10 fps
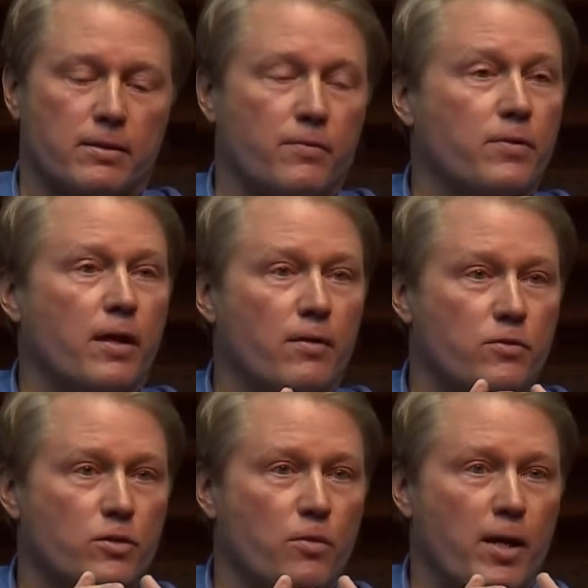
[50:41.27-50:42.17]
And, and
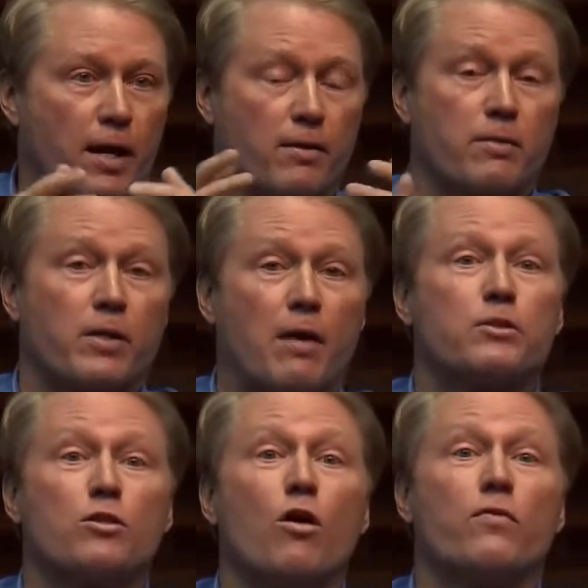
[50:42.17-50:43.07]
so when, I, when that
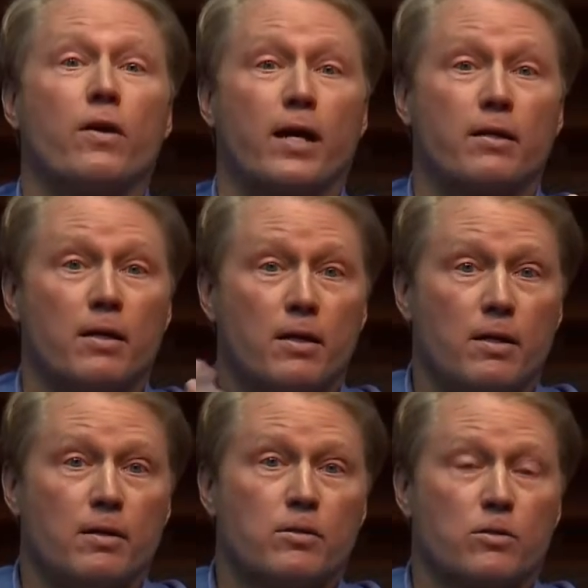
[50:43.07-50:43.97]
was over, I
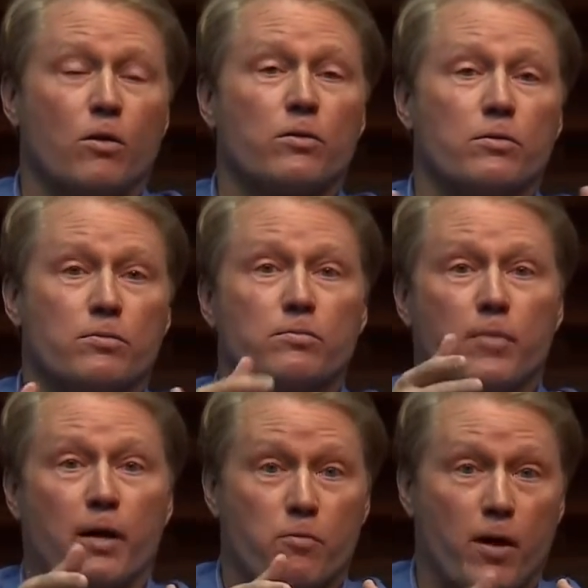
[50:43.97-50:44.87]
told
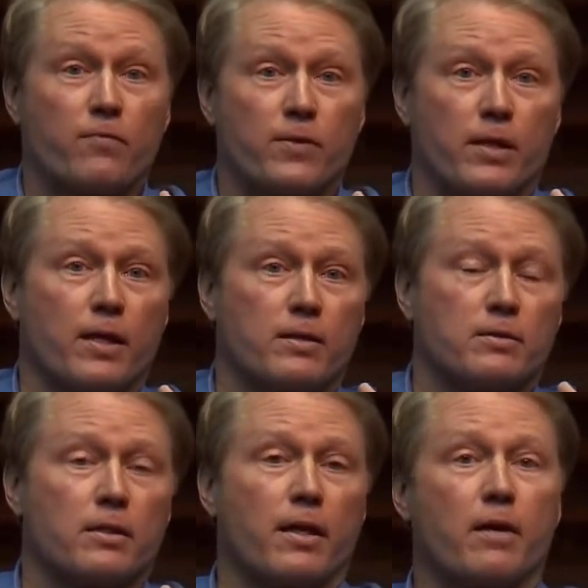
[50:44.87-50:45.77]
my wife and
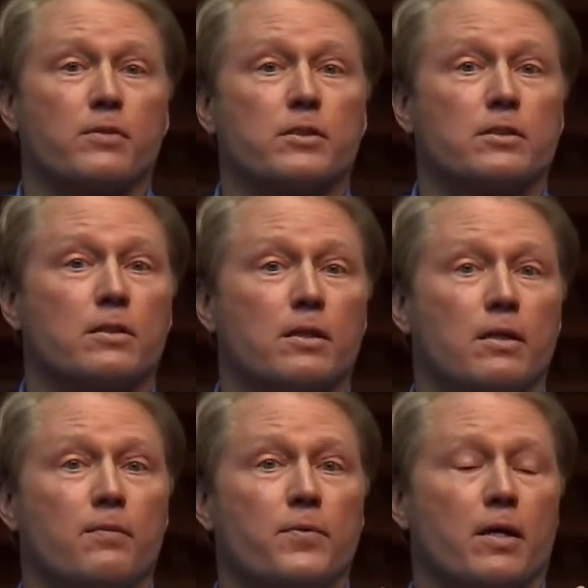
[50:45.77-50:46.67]
kids that I was
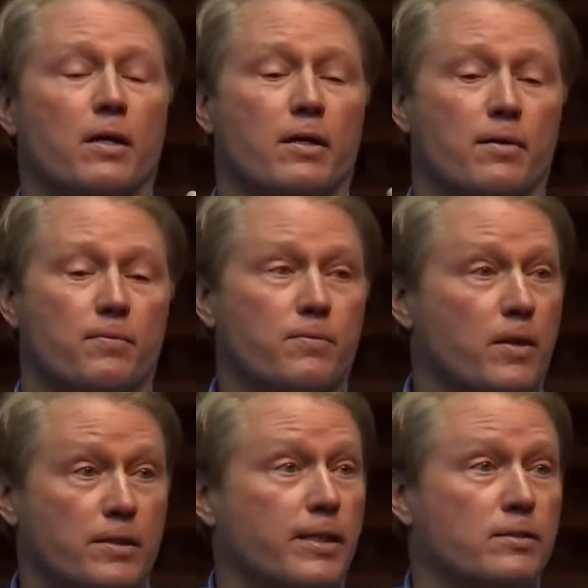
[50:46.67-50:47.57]
uh,
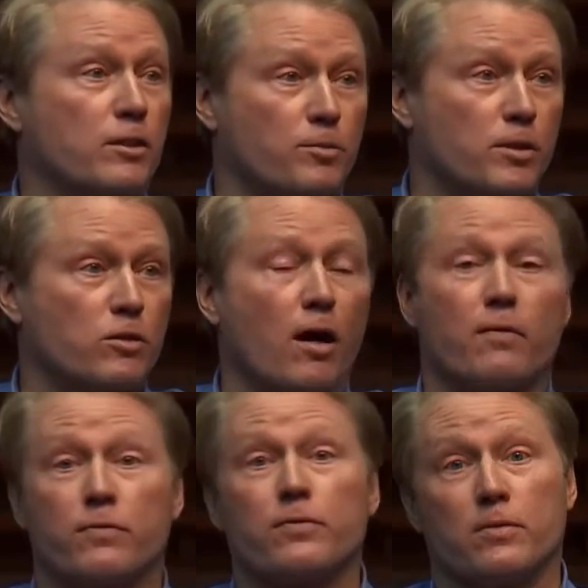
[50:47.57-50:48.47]
going to take six months
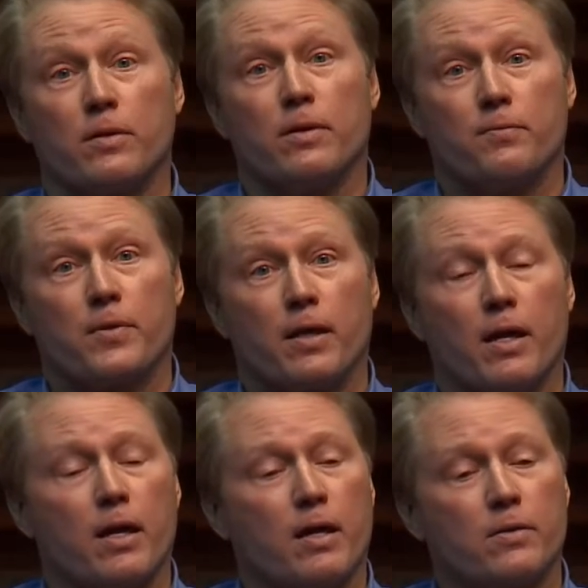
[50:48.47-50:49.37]
off
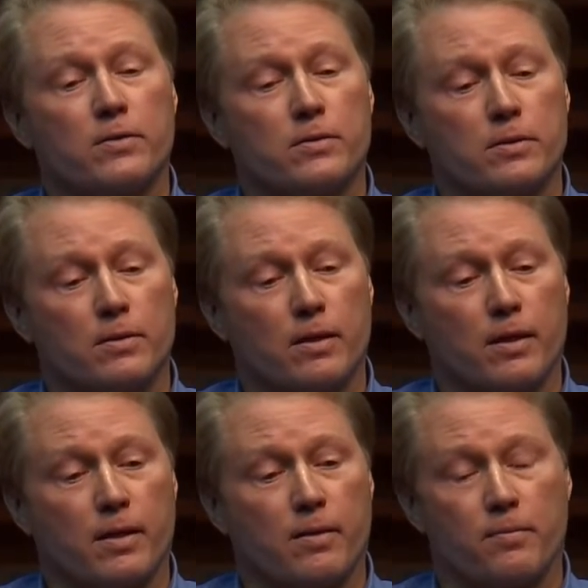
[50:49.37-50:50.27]
and,
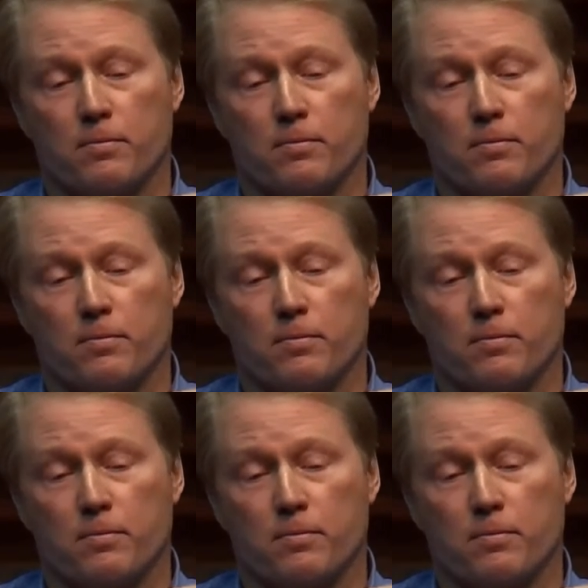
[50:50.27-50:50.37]
uh,